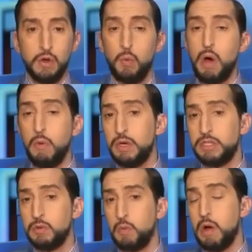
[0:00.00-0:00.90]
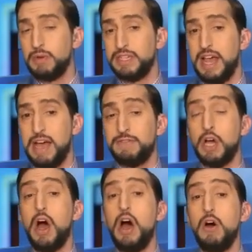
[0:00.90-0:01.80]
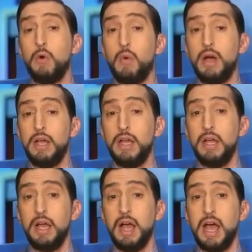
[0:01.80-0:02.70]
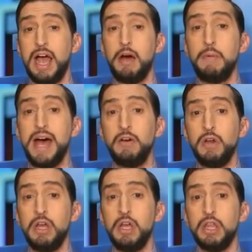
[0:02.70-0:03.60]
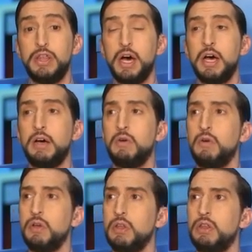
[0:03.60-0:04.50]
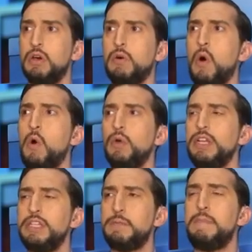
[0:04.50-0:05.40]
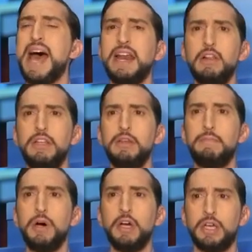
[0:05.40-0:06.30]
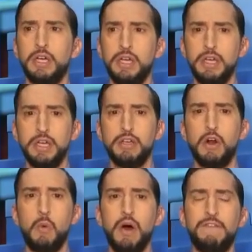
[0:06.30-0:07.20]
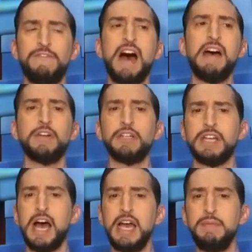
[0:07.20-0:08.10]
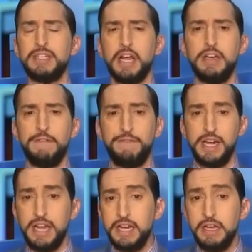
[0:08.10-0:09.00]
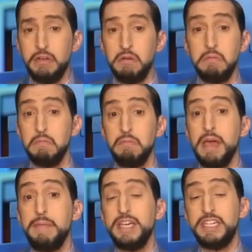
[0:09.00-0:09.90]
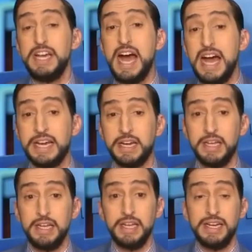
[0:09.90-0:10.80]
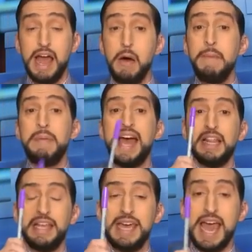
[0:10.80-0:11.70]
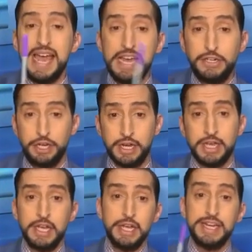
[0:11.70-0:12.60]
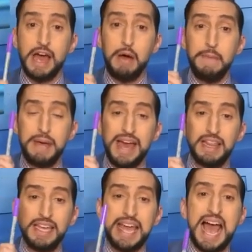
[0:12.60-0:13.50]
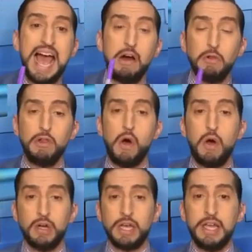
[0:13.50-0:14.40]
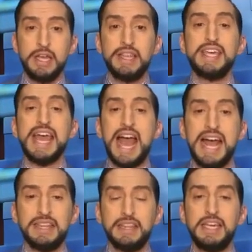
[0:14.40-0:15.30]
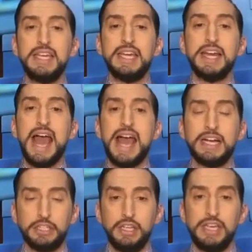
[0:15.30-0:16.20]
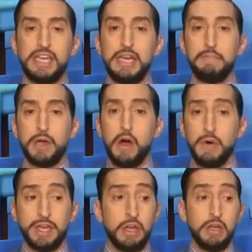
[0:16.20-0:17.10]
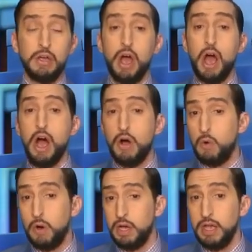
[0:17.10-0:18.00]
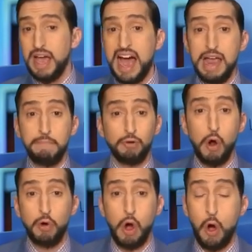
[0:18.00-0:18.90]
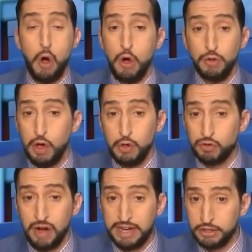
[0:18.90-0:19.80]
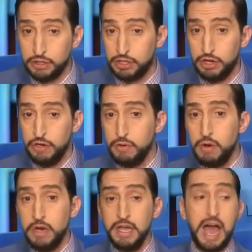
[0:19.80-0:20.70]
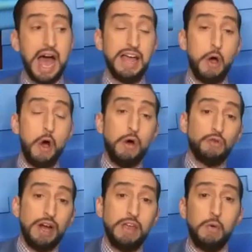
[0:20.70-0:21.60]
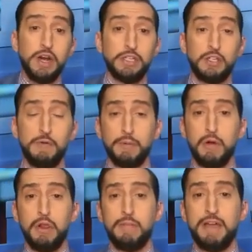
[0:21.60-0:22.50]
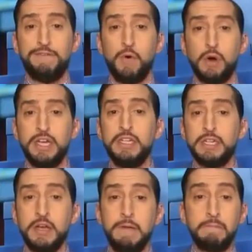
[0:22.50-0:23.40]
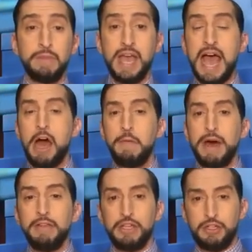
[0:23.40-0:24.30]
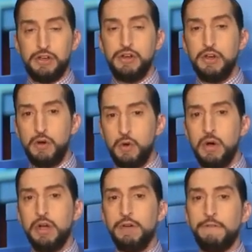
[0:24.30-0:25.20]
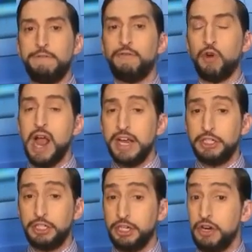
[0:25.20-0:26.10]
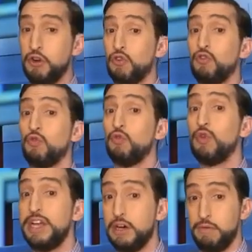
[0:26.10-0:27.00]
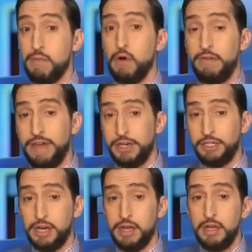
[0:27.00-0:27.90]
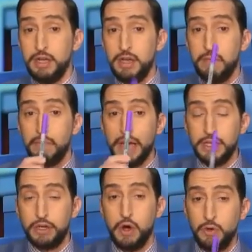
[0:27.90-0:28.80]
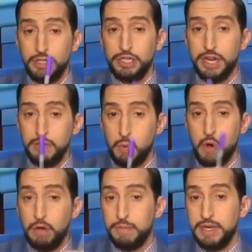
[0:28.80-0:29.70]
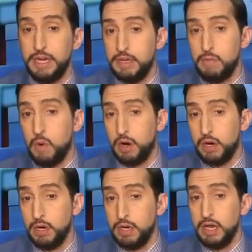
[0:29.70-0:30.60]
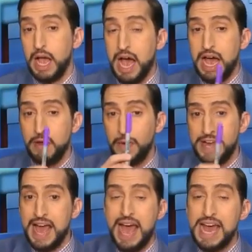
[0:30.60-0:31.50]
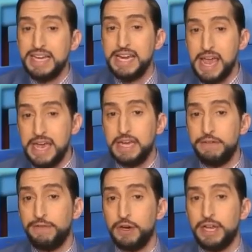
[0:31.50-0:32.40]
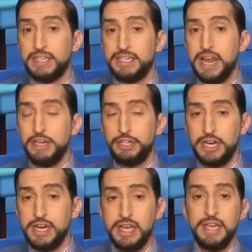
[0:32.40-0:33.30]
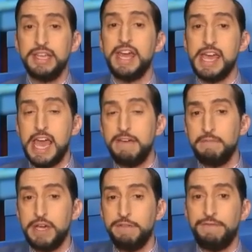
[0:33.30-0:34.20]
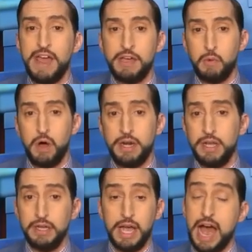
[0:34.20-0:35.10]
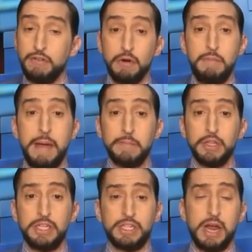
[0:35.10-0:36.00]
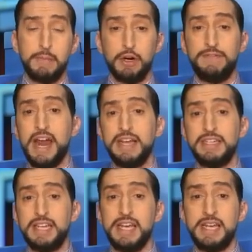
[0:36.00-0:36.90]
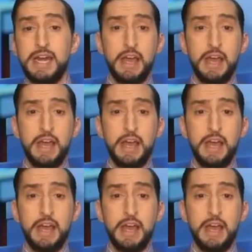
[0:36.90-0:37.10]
what was left? Oh, how about the oldest battle in the book? You know, Father Time is undefeated? Maybe he's not. Now I'm battling aging. Now I'm battling how long the athlete can actually keep going. Oh, I broke all those records too? I already won a Super Bowl in my 40s? How about this new, fresh, real motivation? My coach didn't want me anymore. I went hat in hand for an extension. They gave me a fake one. I remember the summer of 19.